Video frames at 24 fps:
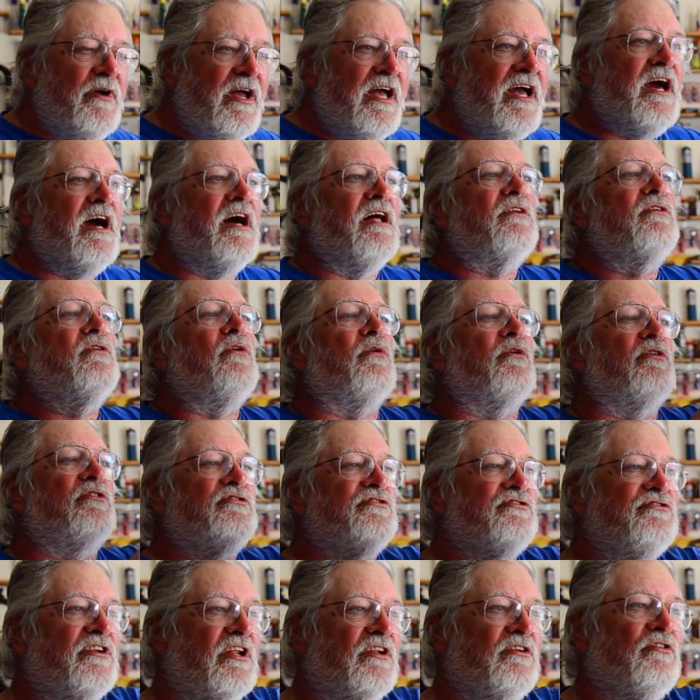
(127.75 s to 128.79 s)
had
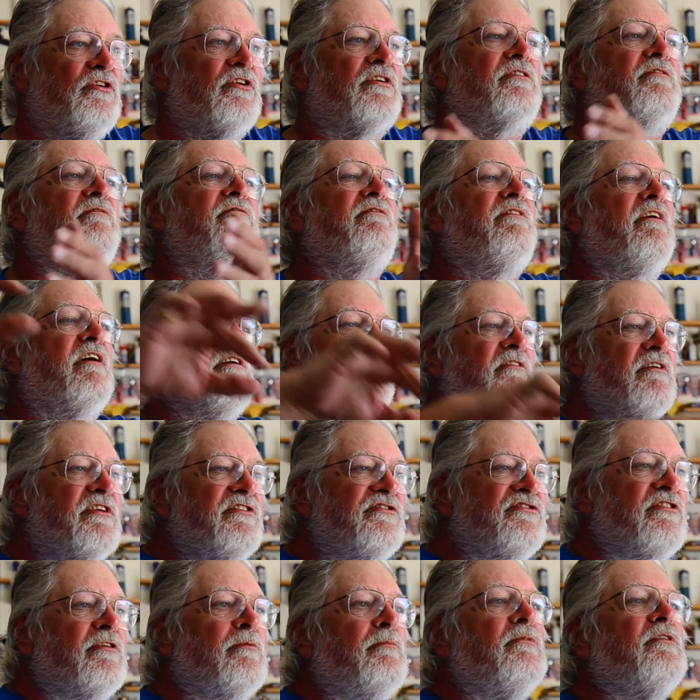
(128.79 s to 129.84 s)
courses that looked very
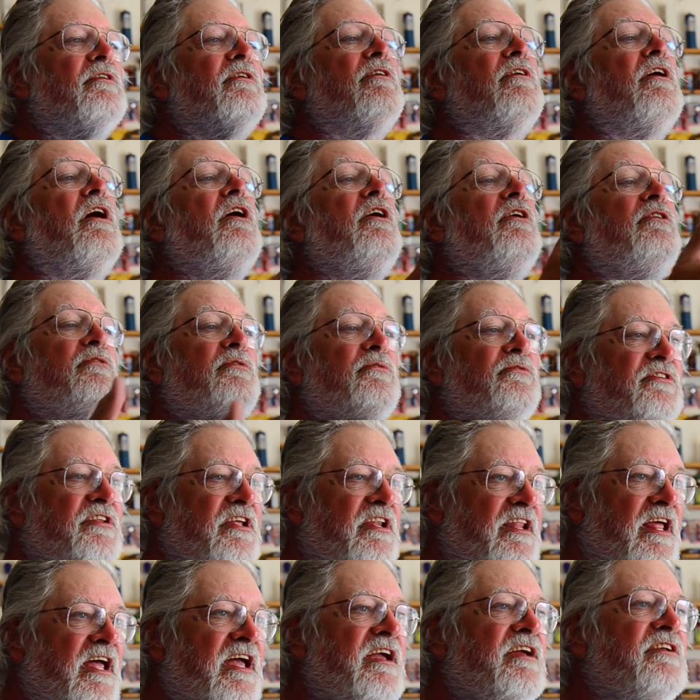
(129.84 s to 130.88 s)
similar to
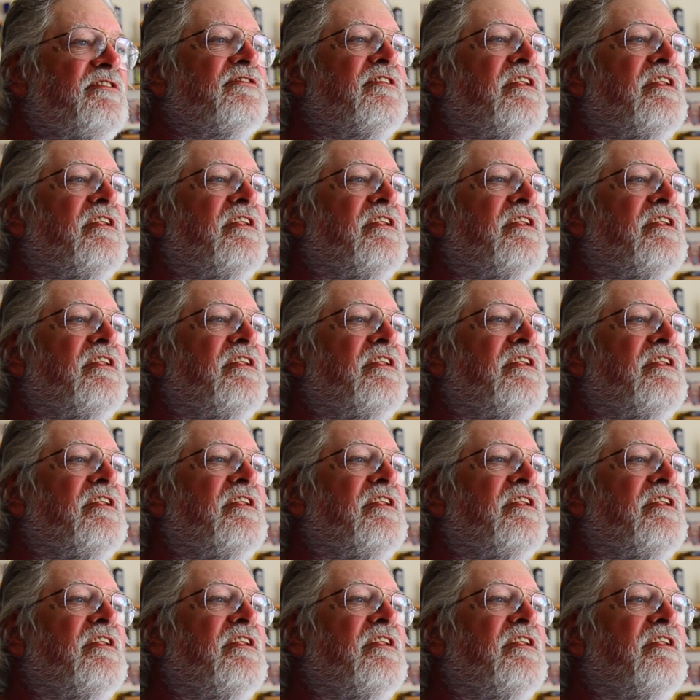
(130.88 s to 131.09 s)
today's